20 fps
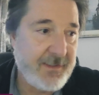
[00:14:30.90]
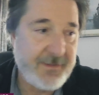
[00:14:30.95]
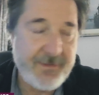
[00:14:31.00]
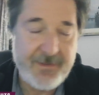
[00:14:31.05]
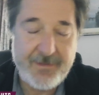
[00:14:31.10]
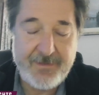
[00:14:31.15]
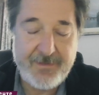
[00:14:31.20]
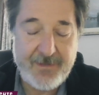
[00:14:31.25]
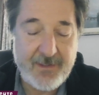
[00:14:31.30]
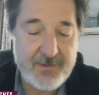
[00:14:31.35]

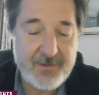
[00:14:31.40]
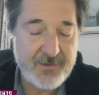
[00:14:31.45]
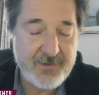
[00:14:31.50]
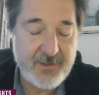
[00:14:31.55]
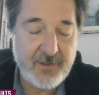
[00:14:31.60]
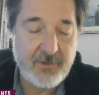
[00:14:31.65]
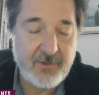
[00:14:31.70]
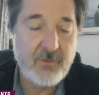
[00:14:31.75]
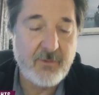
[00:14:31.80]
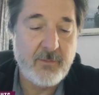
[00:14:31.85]
that's
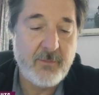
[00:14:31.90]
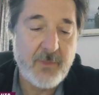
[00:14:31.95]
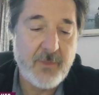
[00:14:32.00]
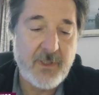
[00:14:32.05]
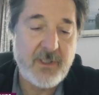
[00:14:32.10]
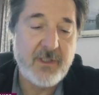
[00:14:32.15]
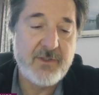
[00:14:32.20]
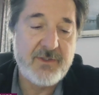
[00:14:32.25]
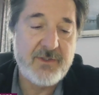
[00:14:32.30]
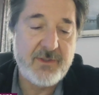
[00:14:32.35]
another
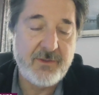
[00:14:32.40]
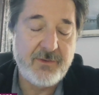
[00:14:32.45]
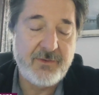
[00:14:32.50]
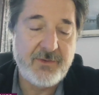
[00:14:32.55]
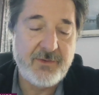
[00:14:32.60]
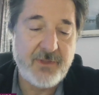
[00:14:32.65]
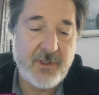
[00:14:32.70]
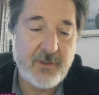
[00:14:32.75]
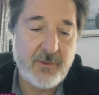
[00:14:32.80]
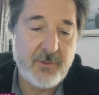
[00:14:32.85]
big issue.
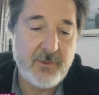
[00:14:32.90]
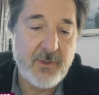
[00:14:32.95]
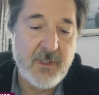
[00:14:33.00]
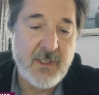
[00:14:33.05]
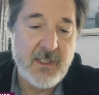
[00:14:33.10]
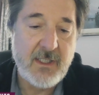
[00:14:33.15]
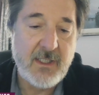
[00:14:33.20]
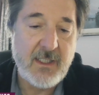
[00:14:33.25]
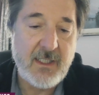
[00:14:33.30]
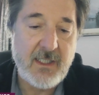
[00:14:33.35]
So
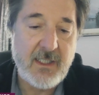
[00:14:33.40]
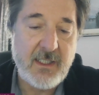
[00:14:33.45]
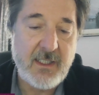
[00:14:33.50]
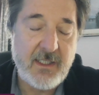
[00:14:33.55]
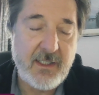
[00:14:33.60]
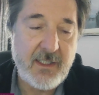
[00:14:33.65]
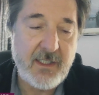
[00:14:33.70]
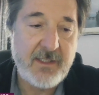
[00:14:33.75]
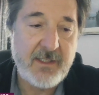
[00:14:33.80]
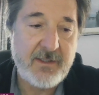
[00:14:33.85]

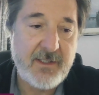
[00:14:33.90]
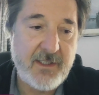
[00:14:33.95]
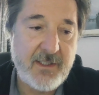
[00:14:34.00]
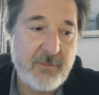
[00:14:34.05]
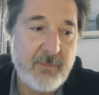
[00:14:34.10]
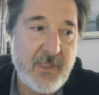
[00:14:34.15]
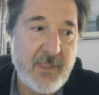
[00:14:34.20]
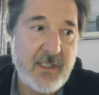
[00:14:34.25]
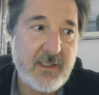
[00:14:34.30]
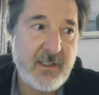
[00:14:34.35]
I think
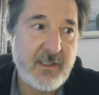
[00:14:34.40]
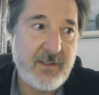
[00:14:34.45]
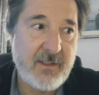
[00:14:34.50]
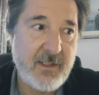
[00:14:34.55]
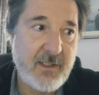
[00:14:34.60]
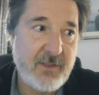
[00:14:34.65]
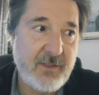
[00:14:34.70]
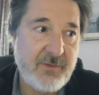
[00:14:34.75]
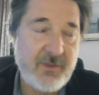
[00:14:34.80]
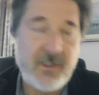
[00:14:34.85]
making
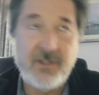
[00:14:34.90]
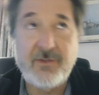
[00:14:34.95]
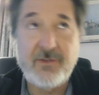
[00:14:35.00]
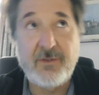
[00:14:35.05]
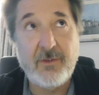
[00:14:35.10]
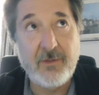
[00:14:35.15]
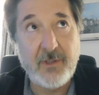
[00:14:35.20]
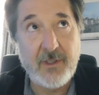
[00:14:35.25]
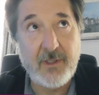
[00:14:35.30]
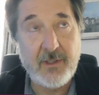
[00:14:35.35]
things
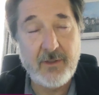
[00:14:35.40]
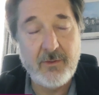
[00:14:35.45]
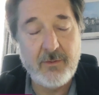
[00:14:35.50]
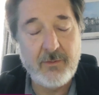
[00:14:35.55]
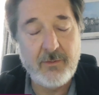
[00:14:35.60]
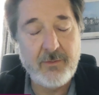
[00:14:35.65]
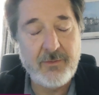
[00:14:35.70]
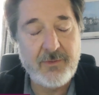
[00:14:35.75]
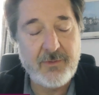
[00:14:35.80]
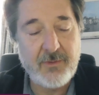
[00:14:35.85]
easier to
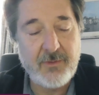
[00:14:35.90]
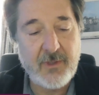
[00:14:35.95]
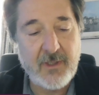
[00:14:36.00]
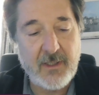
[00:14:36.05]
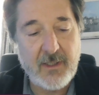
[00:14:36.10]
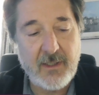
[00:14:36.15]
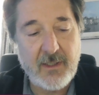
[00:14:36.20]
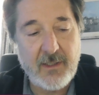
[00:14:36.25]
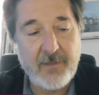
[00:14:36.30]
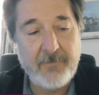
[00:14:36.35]
use,
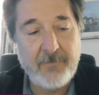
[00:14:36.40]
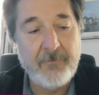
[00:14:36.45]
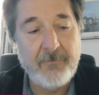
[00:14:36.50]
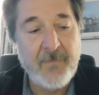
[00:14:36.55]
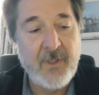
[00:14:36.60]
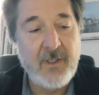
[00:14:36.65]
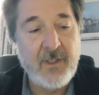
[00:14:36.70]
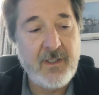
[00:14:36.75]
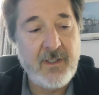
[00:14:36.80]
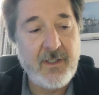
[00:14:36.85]

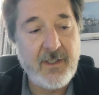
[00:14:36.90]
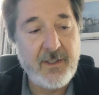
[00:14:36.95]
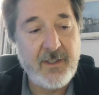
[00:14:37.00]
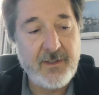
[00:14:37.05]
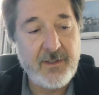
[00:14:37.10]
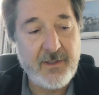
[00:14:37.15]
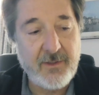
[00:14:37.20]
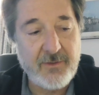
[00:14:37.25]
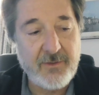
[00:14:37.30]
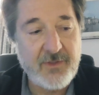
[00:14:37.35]

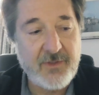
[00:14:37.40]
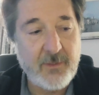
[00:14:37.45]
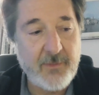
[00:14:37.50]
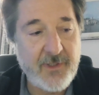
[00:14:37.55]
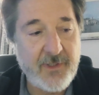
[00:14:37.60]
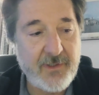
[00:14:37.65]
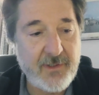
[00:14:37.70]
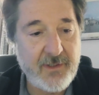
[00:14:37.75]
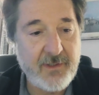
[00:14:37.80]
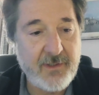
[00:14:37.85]
some
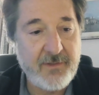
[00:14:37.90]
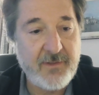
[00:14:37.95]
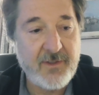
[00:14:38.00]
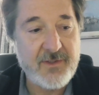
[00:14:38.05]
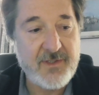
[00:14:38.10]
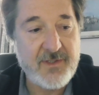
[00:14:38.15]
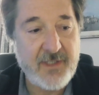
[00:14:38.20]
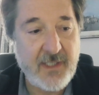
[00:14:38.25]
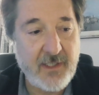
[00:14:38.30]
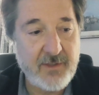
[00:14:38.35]
of the
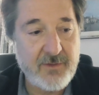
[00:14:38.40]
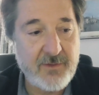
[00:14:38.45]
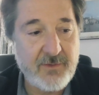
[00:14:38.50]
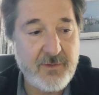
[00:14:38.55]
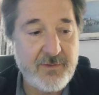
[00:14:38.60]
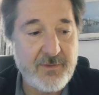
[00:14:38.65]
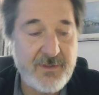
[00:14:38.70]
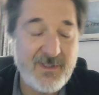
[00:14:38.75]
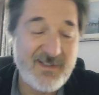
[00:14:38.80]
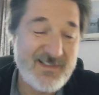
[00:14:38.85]

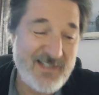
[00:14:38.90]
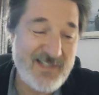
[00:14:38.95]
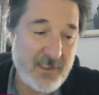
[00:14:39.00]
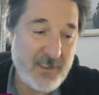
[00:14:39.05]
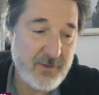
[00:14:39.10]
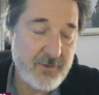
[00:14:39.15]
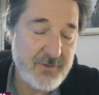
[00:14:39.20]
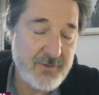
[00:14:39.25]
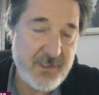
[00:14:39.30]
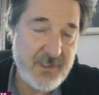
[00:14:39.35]

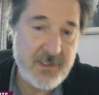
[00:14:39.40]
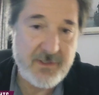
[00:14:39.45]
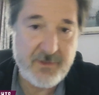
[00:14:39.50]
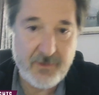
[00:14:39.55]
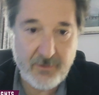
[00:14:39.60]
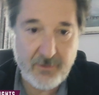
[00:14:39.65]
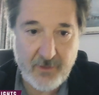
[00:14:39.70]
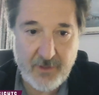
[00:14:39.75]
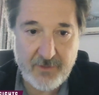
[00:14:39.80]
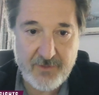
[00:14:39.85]
standards
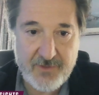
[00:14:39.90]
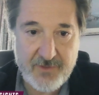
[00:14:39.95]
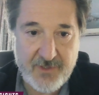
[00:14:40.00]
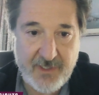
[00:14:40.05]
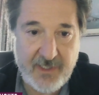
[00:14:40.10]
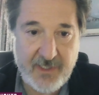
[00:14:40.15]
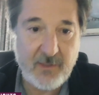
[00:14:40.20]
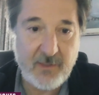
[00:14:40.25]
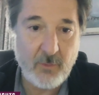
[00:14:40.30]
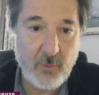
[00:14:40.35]
easier to
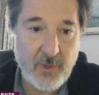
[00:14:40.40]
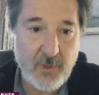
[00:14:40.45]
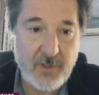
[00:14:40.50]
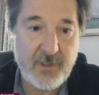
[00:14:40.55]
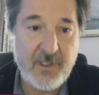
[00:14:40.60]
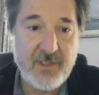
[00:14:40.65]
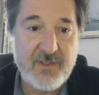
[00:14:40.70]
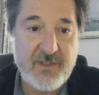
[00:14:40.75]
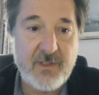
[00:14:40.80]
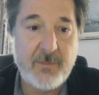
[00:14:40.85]
understand and what
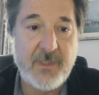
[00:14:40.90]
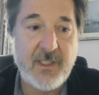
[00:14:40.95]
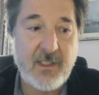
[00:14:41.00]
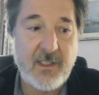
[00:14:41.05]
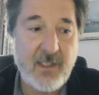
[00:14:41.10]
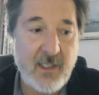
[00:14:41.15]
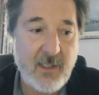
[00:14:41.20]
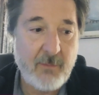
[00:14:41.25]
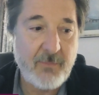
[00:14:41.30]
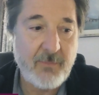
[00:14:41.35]
needs to be
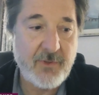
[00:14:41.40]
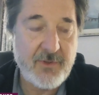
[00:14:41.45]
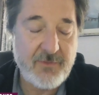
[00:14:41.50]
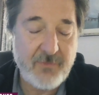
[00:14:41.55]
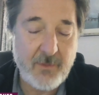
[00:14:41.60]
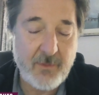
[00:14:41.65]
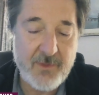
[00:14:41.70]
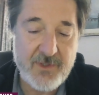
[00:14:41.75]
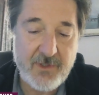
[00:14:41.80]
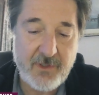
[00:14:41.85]
accomplished
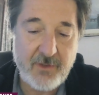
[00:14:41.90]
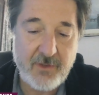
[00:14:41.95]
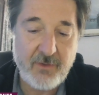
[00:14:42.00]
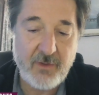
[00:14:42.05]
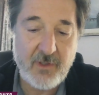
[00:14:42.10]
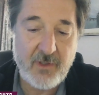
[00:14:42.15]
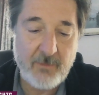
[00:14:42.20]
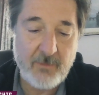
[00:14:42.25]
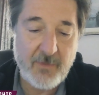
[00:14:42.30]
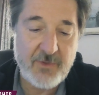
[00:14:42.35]
from a
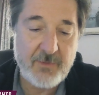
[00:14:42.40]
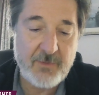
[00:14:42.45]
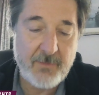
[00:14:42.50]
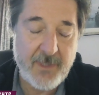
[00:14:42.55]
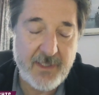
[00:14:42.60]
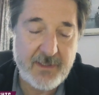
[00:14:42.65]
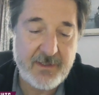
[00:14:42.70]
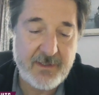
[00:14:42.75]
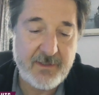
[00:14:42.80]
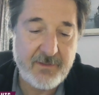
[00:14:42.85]
security
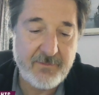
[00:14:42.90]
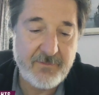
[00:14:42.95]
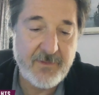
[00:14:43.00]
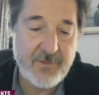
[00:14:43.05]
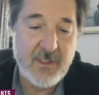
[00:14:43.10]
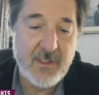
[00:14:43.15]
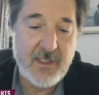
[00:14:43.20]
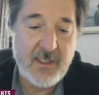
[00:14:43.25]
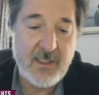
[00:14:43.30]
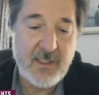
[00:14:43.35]
perspective
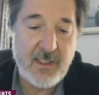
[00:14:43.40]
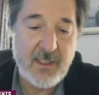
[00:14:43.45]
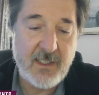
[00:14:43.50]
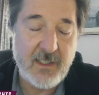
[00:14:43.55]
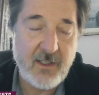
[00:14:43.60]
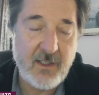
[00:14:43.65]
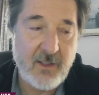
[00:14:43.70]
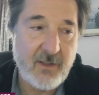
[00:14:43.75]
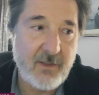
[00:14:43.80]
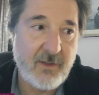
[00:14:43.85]

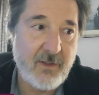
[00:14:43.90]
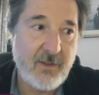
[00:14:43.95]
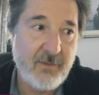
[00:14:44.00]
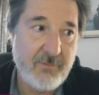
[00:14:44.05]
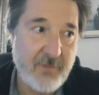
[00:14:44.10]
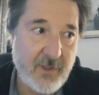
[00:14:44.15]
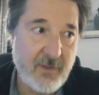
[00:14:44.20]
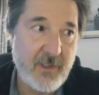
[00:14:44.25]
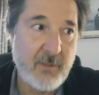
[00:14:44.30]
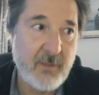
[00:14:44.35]
are
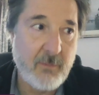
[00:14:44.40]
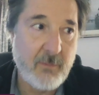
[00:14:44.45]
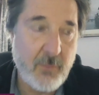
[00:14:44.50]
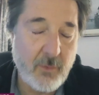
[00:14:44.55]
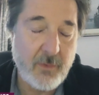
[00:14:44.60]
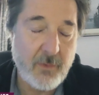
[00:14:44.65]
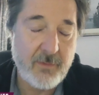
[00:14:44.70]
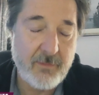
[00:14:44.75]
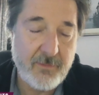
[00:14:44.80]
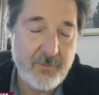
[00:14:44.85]
very
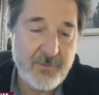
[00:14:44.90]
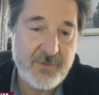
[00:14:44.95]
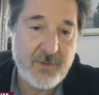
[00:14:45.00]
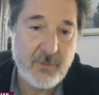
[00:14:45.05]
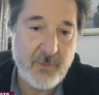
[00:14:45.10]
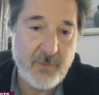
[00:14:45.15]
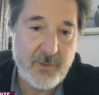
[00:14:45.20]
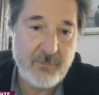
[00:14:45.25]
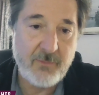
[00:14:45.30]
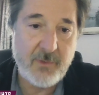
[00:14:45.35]
important.
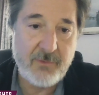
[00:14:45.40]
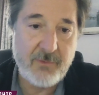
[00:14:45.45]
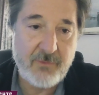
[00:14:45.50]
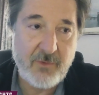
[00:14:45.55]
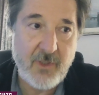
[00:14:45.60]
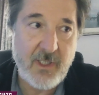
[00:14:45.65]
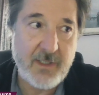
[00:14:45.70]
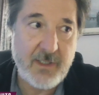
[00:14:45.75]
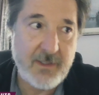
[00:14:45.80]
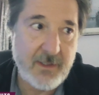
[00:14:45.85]
So we've
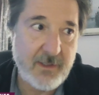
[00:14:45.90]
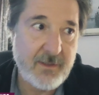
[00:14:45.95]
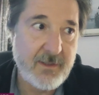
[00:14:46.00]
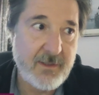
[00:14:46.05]
tried to